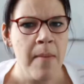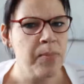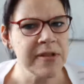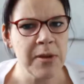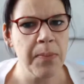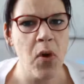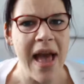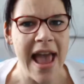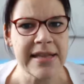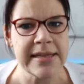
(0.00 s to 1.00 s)

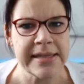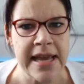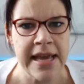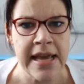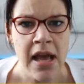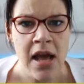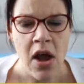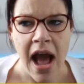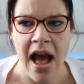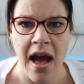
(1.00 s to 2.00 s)
possible Etsy,
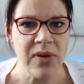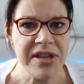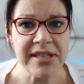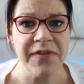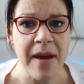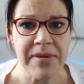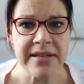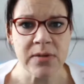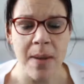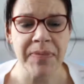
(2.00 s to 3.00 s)
which is a
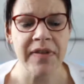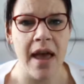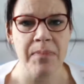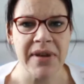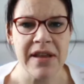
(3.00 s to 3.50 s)
fabulous website, but